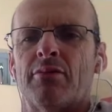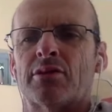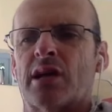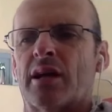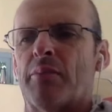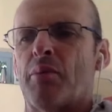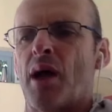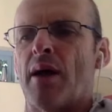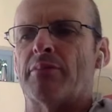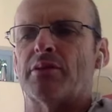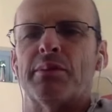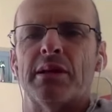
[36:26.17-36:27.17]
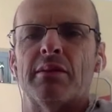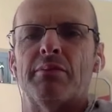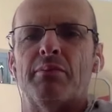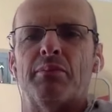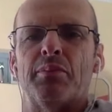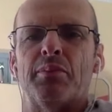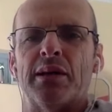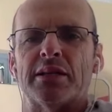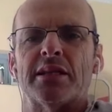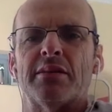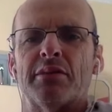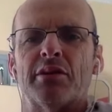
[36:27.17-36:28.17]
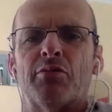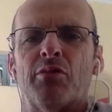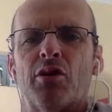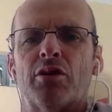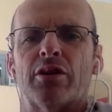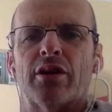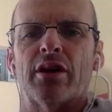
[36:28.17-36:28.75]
kind of primed to be the best team in the world.